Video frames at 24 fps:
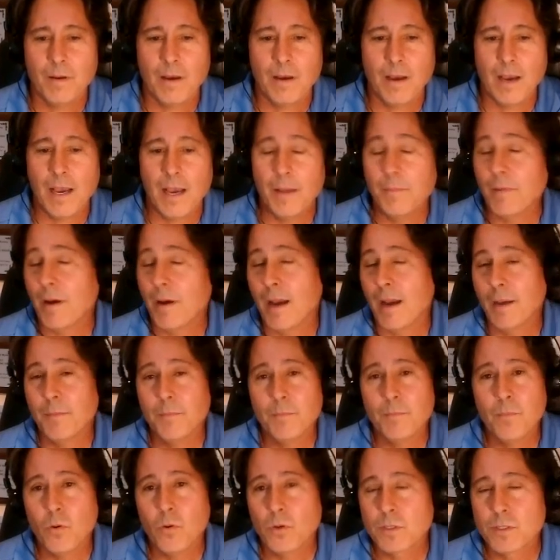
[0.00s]
I'm
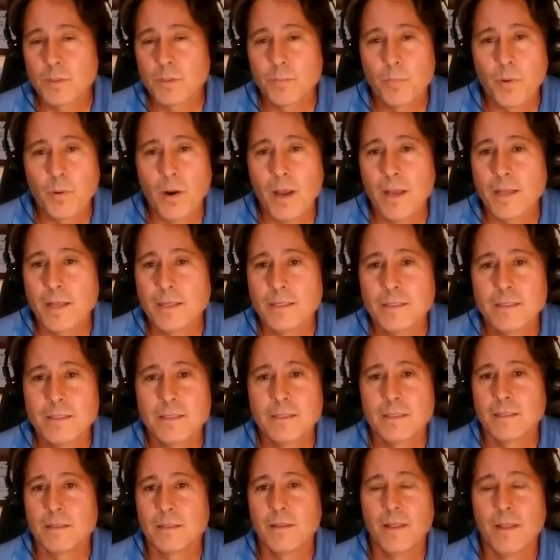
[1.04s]
more surprised
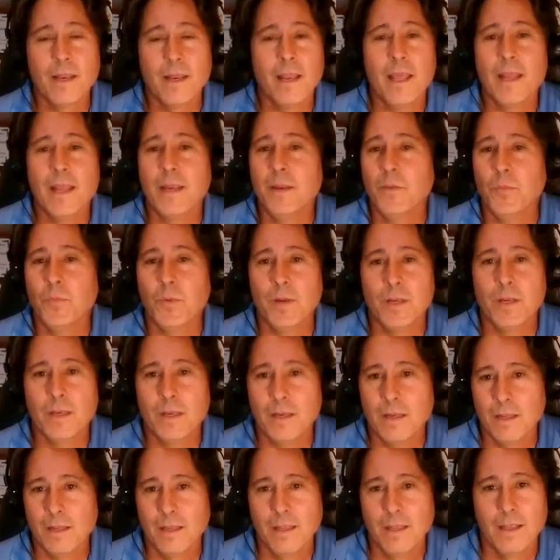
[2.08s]
than anyone
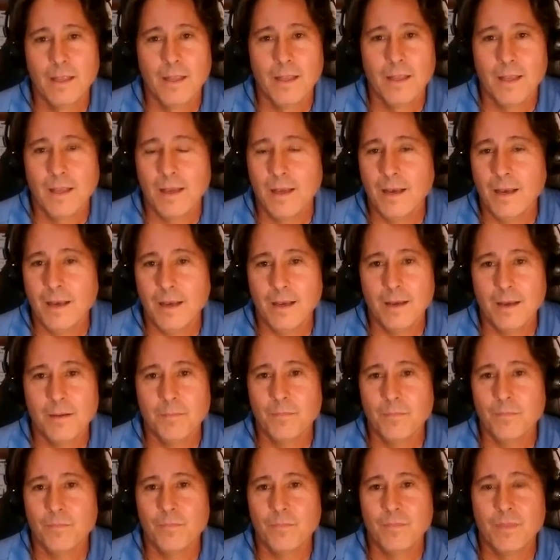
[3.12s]

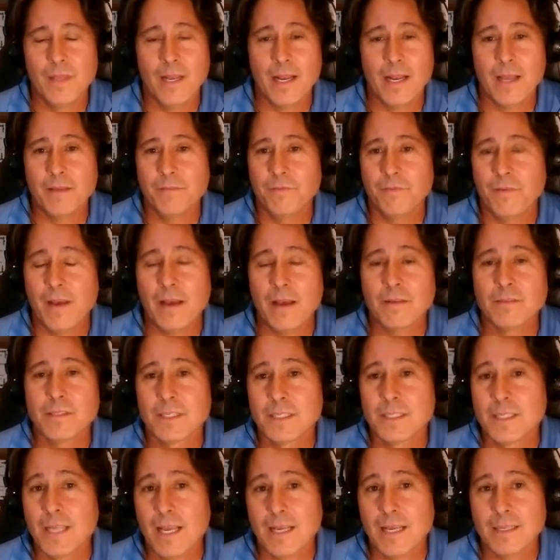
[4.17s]
that I found
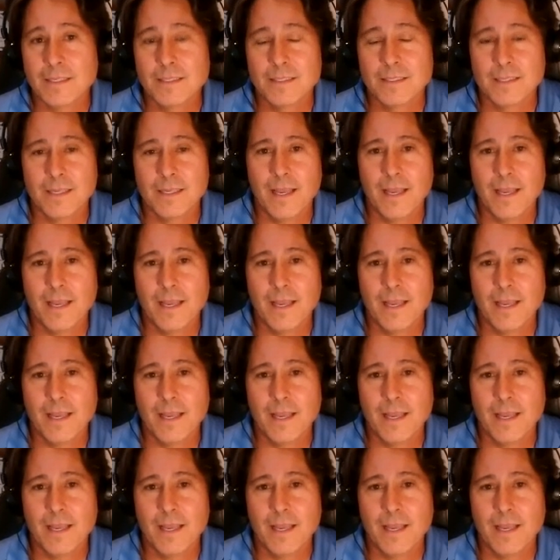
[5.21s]
success.